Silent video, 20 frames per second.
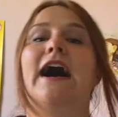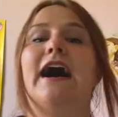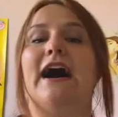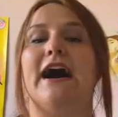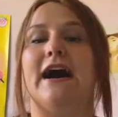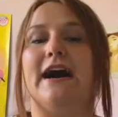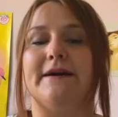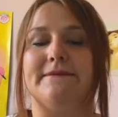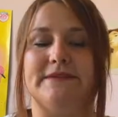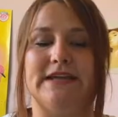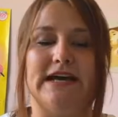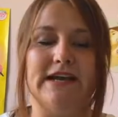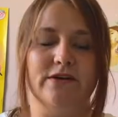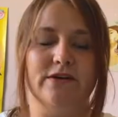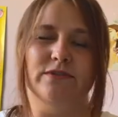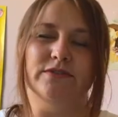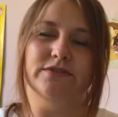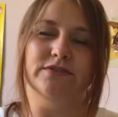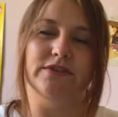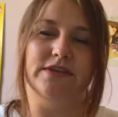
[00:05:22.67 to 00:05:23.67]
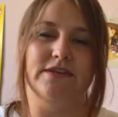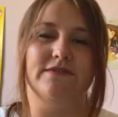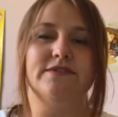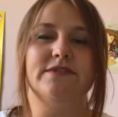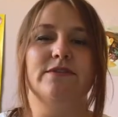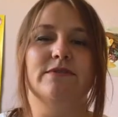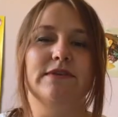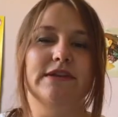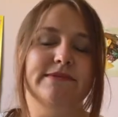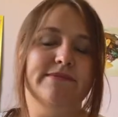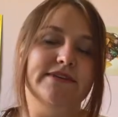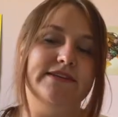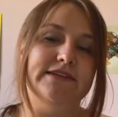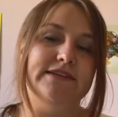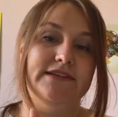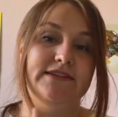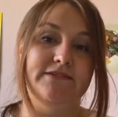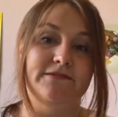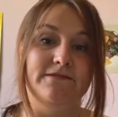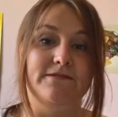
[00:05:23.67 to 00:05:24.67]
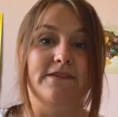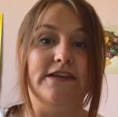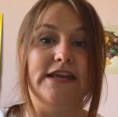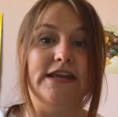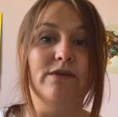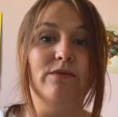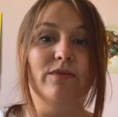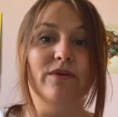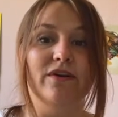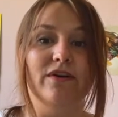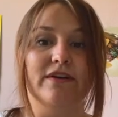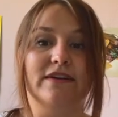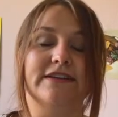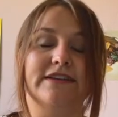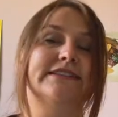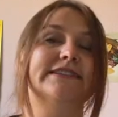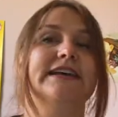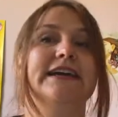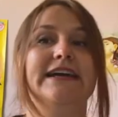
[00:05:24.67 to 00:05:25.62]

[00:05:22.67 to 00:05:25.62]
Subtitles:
Dalle also gives you limited free works,